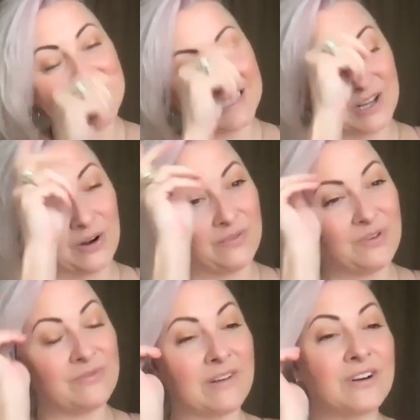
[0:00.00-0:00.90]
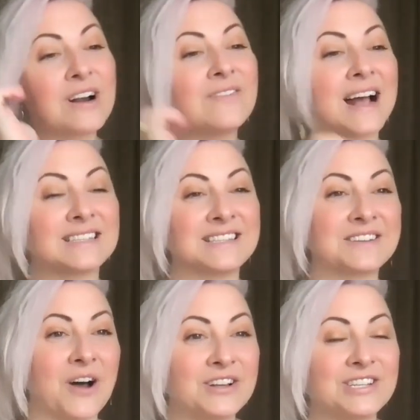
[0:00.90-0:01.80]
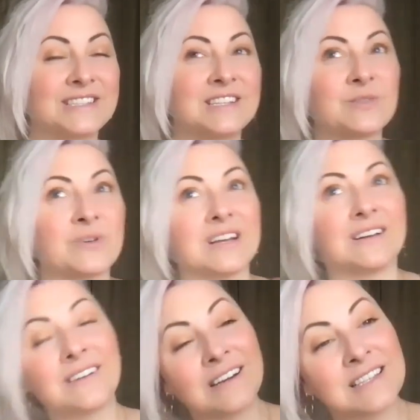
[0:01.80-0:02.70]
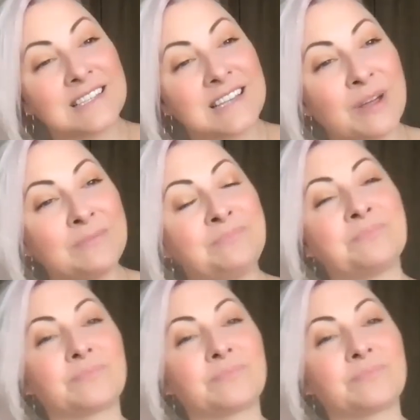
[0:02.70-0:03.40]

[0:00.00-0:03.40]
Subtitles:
So if you've never heard of access consciousness or the clearing statement,